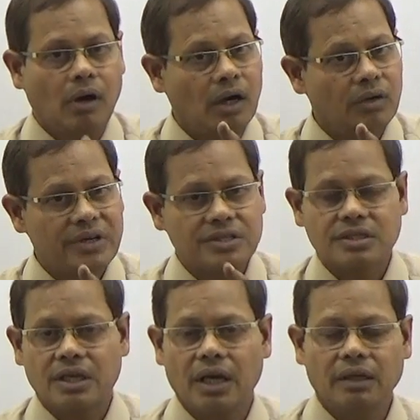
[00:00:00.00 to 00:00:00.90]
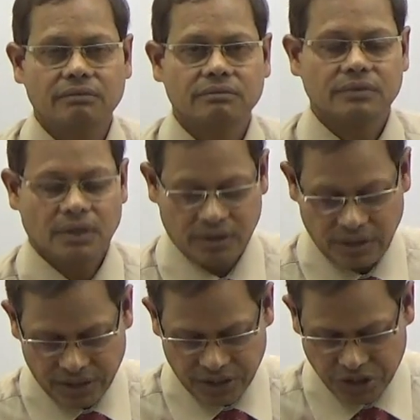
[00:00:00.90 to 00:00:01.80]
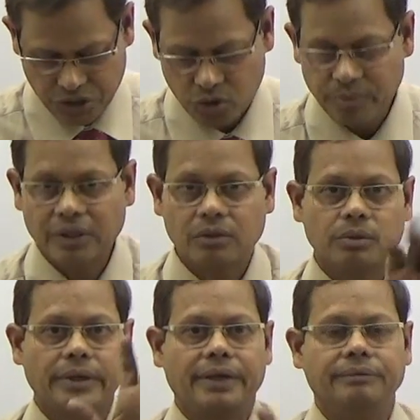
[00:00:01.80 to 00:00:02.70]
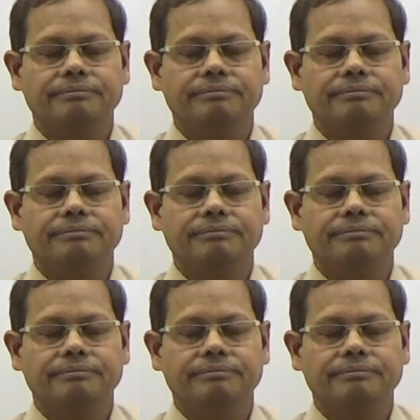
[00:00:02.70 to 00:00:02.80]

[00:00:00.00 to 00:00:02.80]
always say that it is to be included,